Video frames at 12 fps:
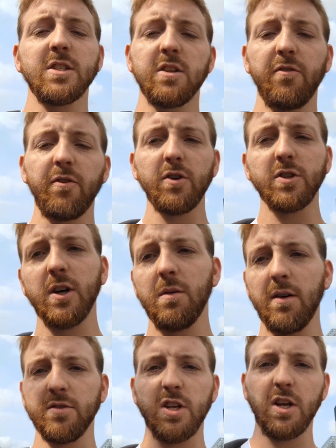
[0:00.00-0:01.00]
is the first time
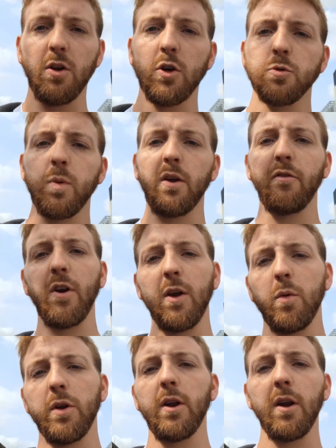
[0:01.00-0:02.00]
I've seen Notts play
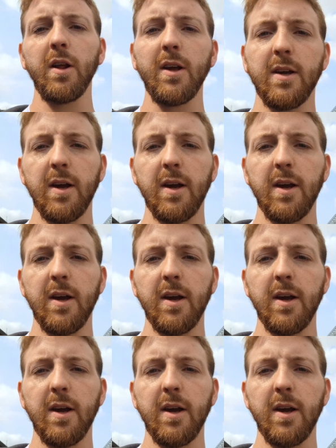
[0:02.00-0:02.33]
Fleetwood in a league